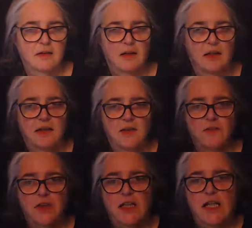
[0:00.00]
I don't
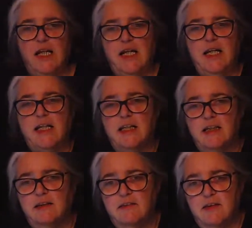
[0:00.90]
really like it.
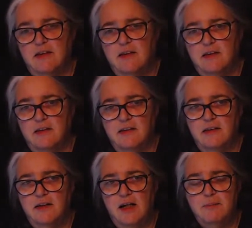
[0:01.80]

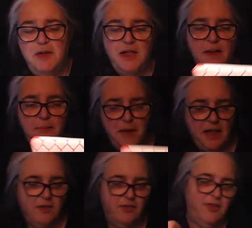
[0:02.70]
I'm not a
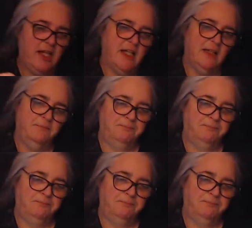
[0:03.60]
pink fan.